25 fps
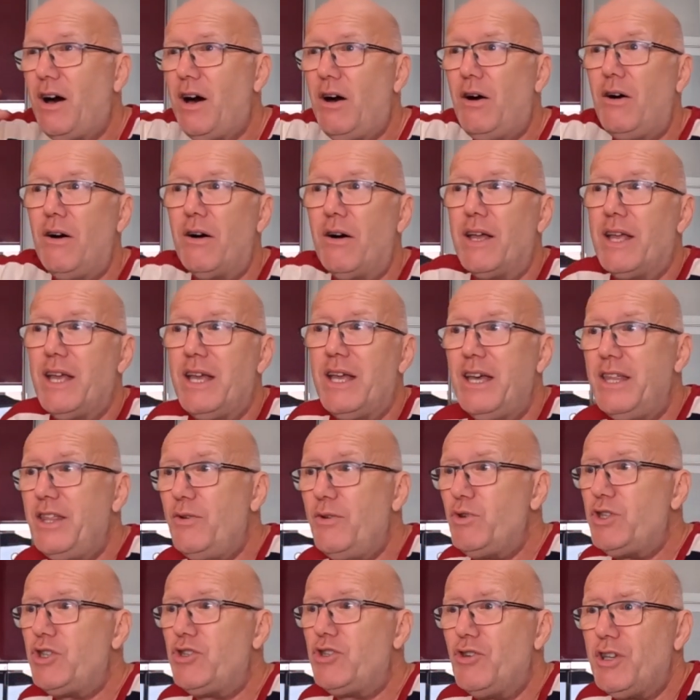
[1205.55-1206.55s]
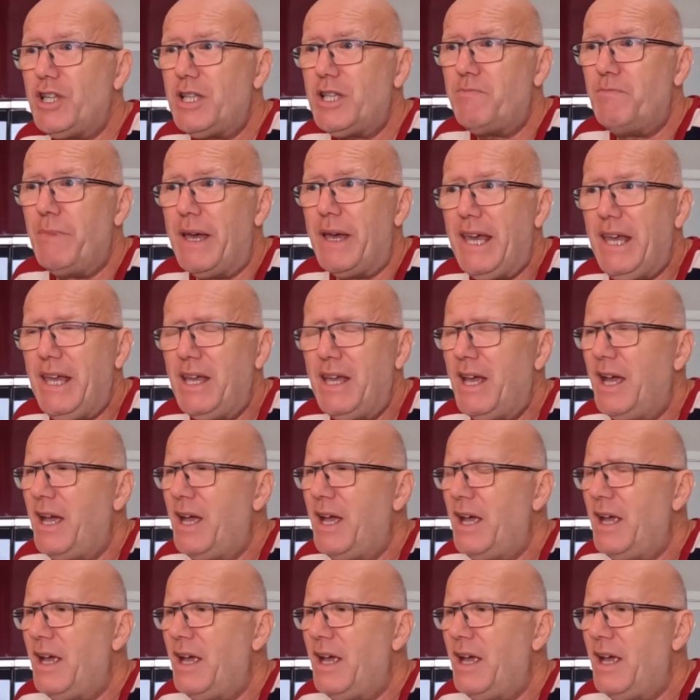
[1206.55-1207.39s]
Oh, there was just me.